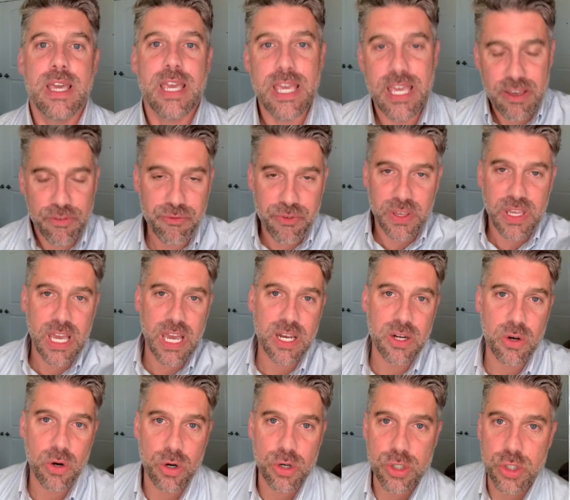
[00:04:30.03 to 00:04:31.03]
If,
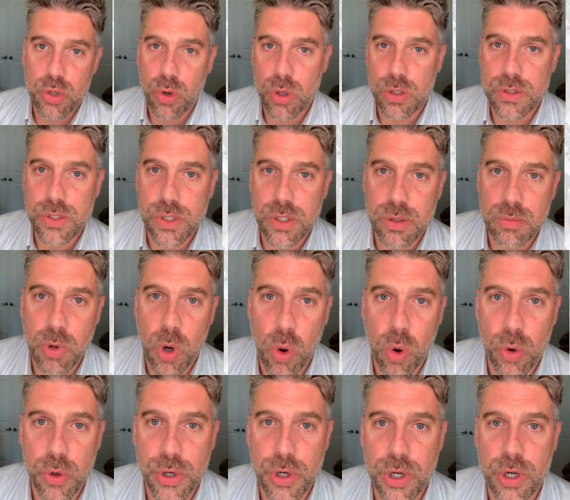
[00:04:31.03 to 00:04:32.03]
again, you're a short-term
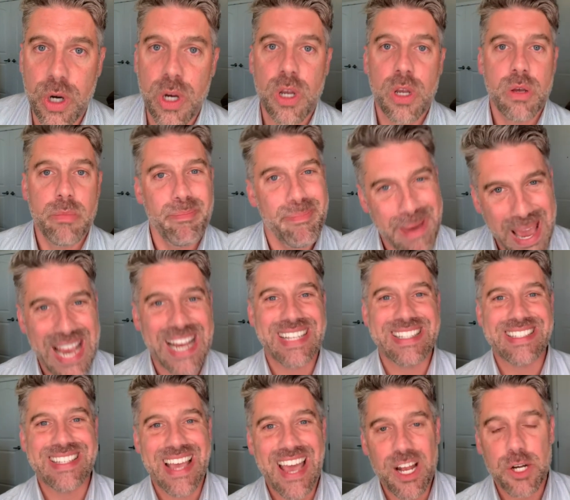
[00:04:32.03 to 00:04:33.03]
holder,
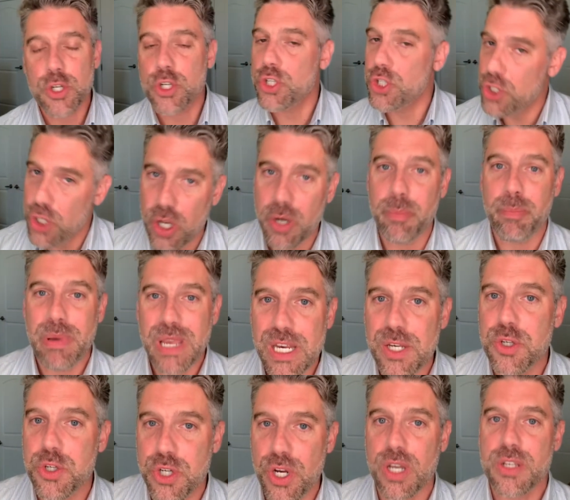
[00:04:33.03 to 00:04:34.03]
bank debt should be
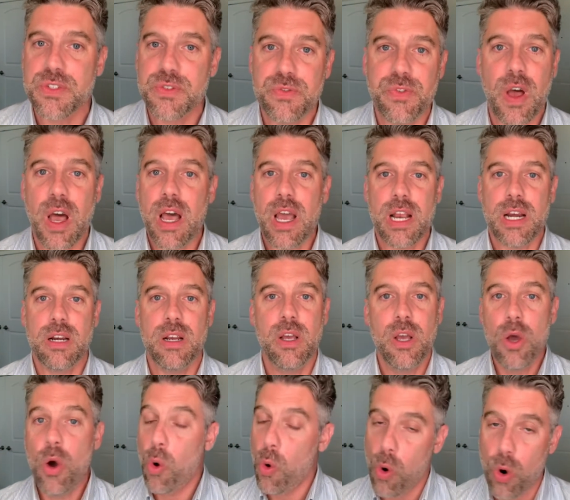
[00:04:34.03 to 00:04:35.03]
just fine,
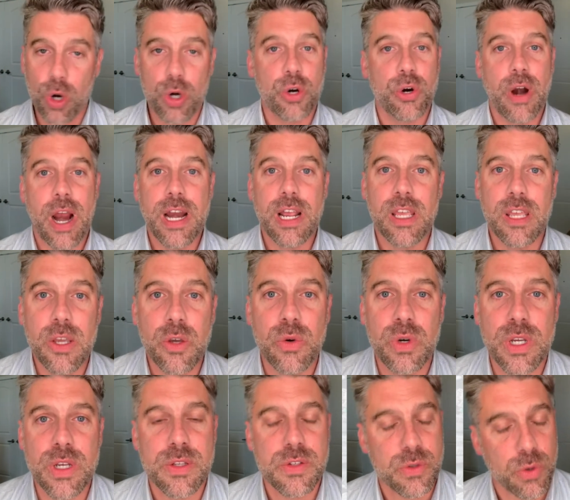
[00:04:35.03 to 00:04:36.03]
or credit
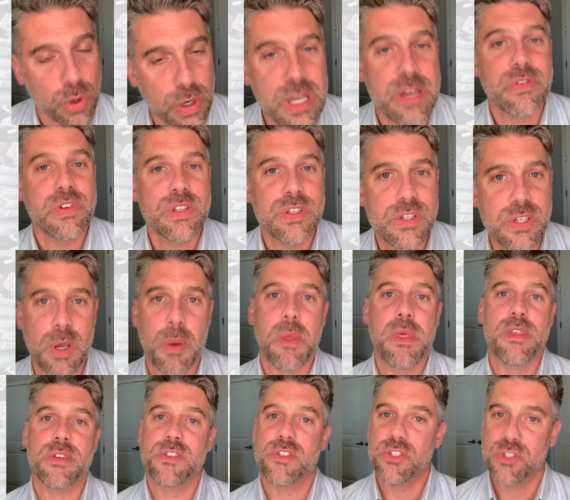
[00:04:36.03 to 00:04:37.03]
unions, or even some
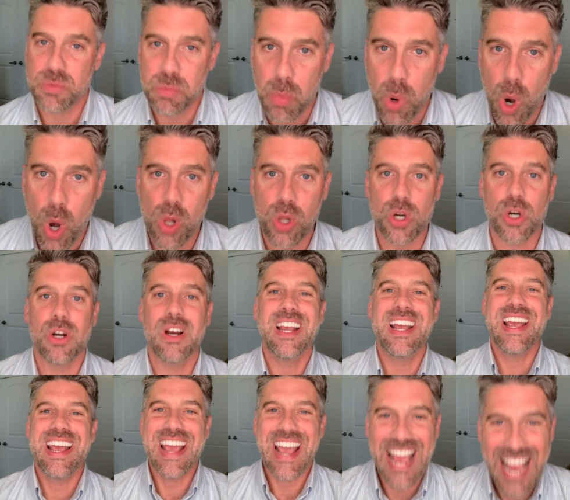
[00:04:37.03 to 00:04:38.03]
of the smaller
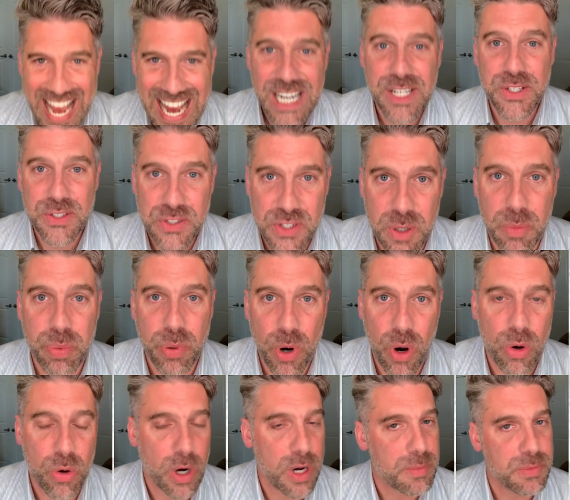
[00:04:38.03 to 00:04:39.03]
agency
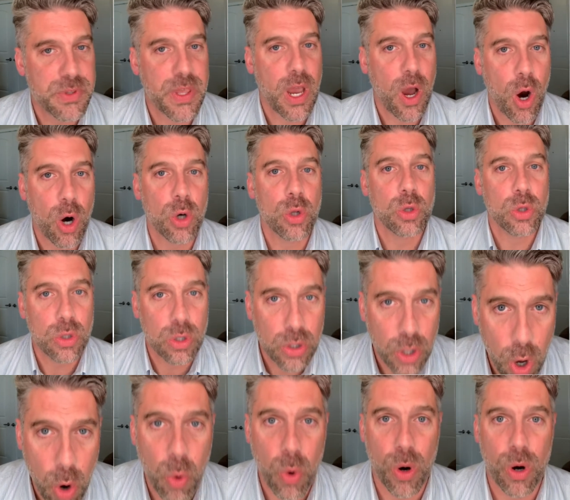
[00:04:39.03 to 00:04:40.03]
programs. They are
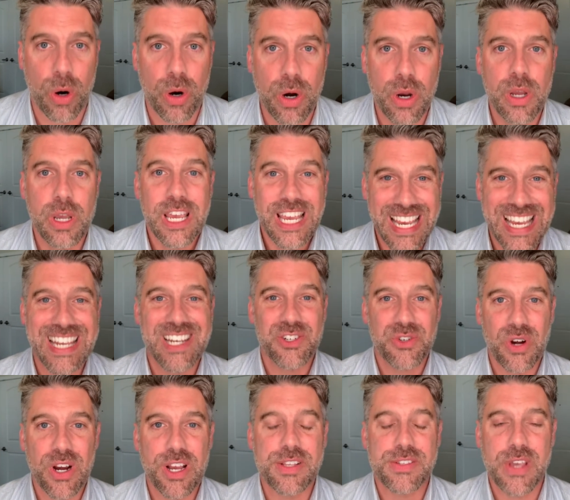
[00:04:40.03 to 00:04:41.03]
lower in
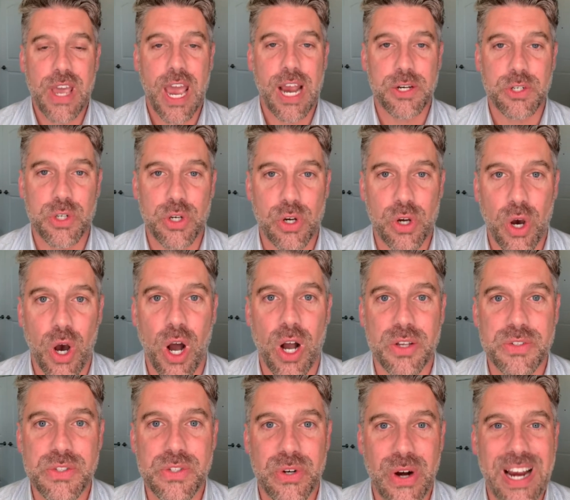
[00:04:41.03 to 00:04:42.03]
transaction
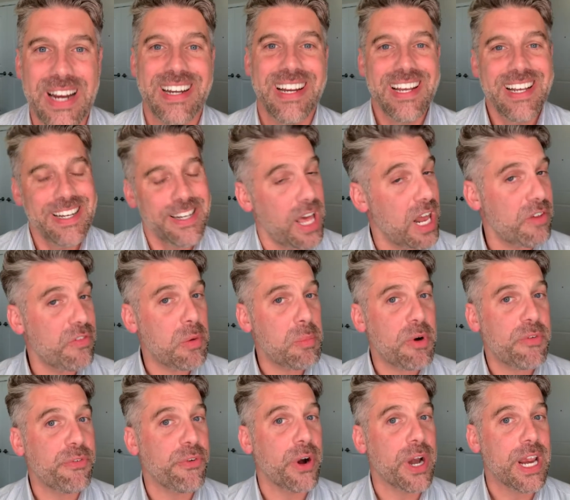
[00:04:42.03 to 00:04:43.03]
costs, right? None of them
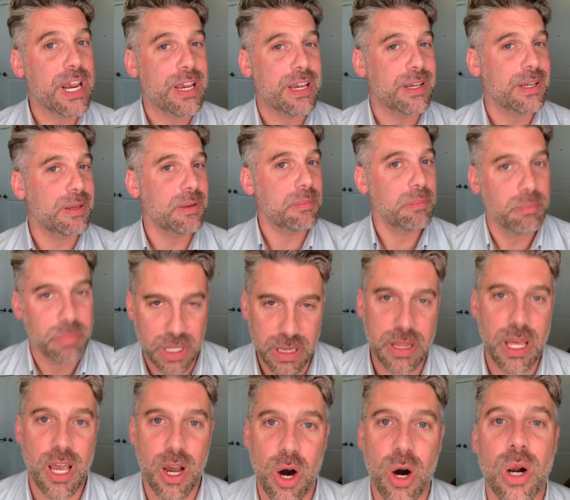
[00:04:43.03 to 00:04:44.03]
are free, but
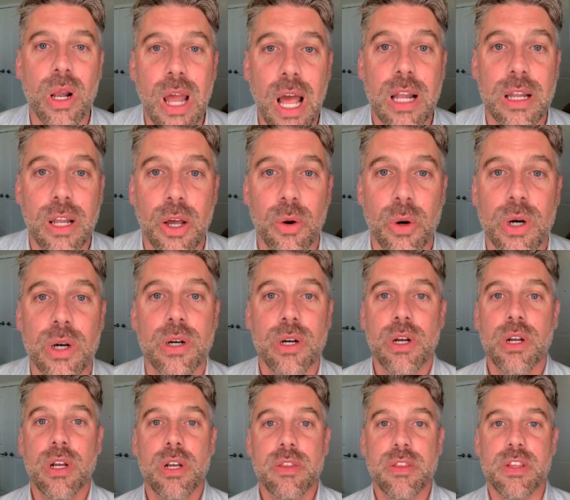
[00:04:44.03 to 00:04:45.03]
they are a lot lower
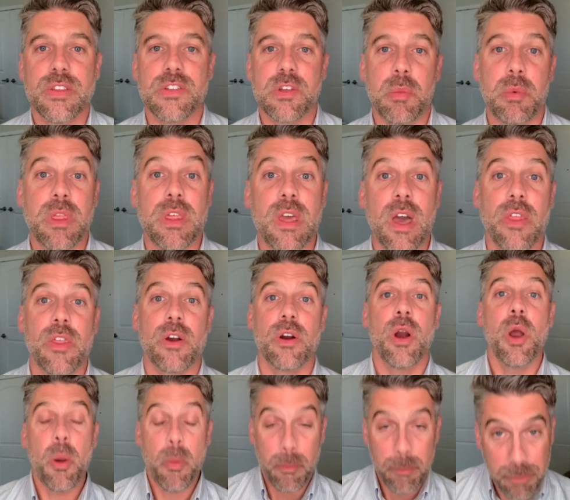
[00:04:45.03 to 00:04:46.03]
than some of the
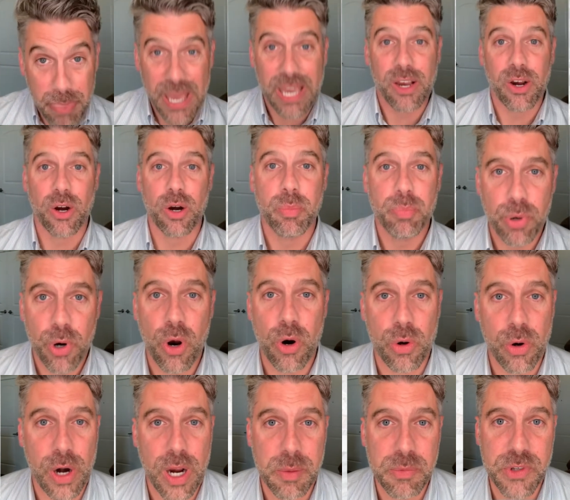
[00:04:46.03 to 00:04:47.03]
other bigger
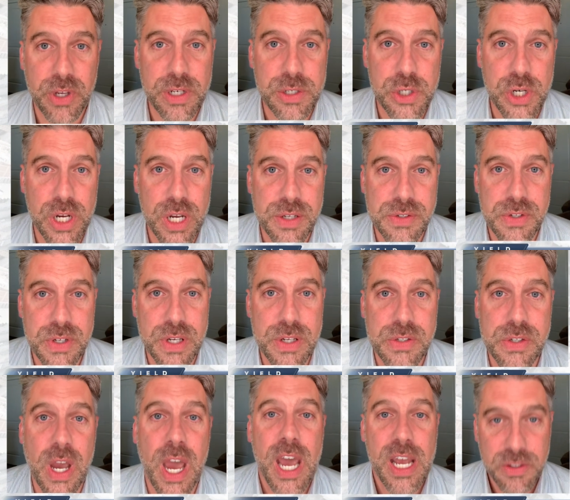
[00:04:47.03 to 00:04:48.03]
programs at
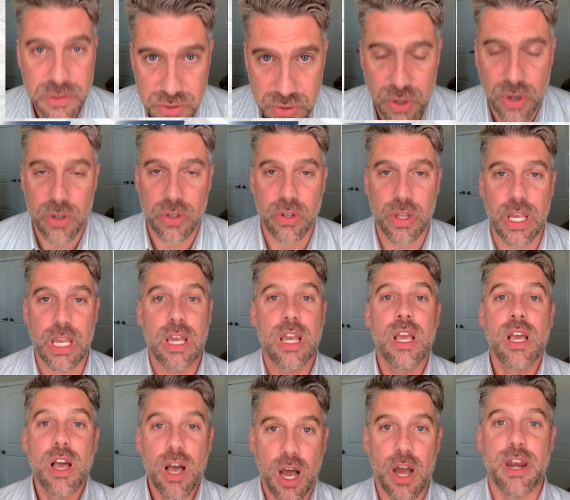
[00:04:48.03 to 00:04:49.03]
GSEs and certainly
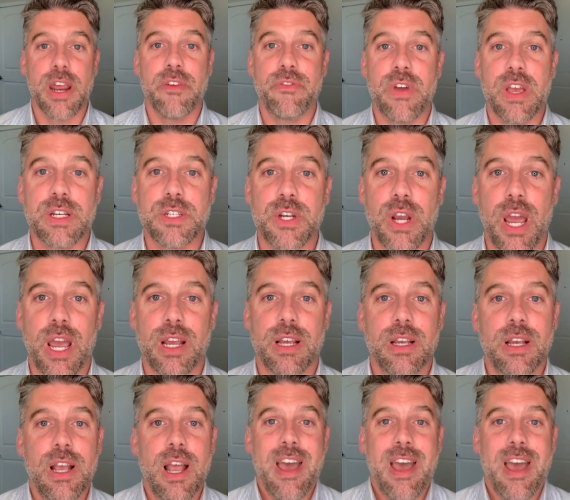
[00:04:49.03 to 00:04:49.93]
HUD FHA.